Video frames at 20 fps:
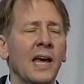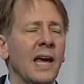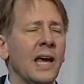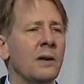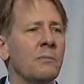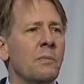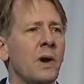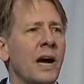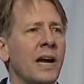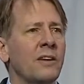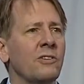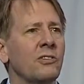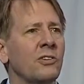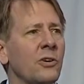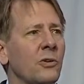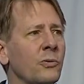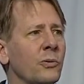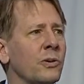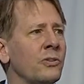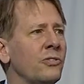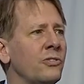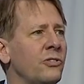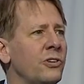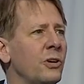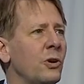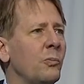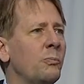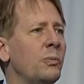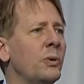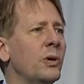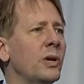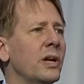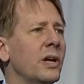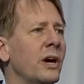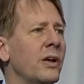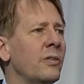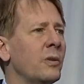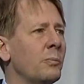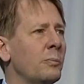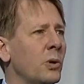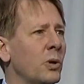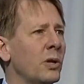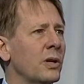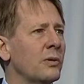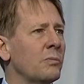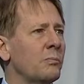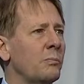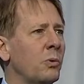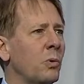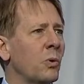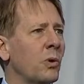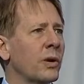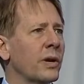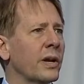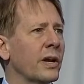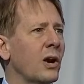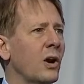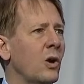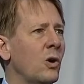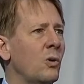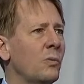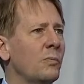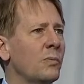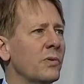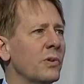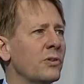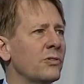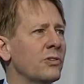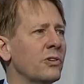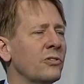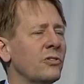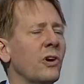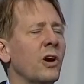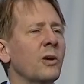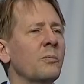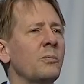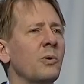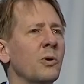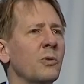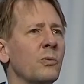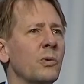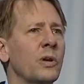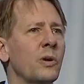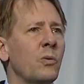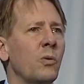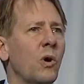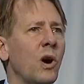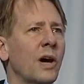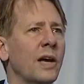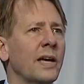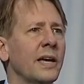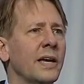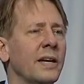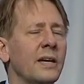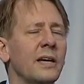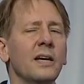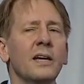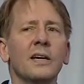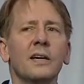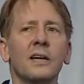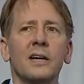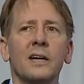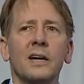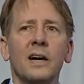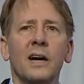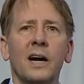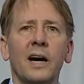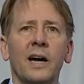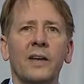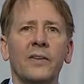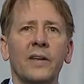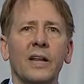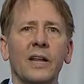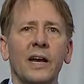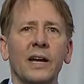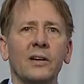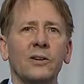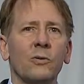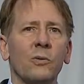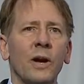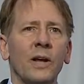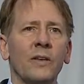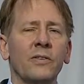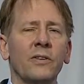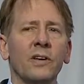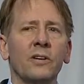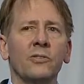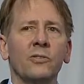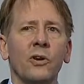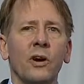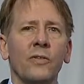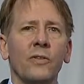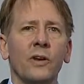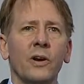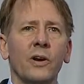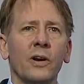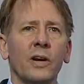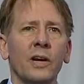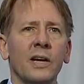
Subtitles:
And my children still put on the bulletin board at home, there's a chalkboard when you walk in, and they like to write things on there.